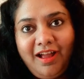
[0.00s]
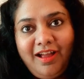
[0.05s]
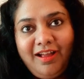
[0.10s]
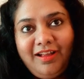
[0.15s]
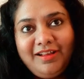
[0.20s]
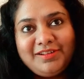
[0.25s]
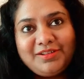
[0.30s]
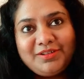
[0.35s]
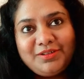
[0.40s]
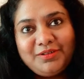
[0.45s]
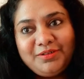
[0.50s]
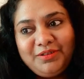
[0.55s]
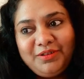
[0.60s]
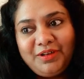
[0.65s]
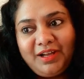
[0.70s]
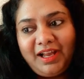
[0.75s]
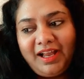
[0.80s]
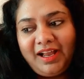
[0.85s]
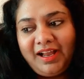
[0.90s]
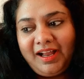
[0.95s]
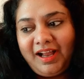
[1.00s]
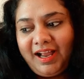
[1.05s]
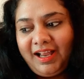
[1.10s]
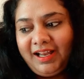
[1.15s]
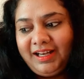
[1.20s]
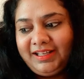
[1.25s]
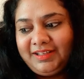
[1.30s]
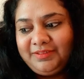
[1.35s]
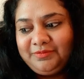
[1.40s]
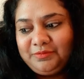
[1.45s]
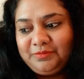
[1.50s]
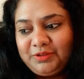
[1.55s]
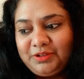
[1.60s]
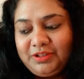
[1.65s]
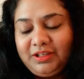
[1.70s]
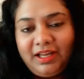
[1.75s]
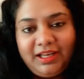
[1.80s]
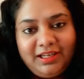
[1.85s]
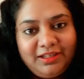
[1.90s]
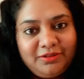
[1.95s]
so uh, i would
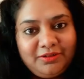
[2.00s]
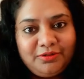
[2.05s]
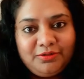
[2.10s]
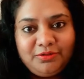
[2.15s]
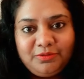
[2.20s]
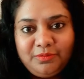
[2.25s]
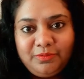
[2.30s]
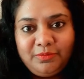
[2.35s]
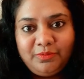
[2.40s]
like to do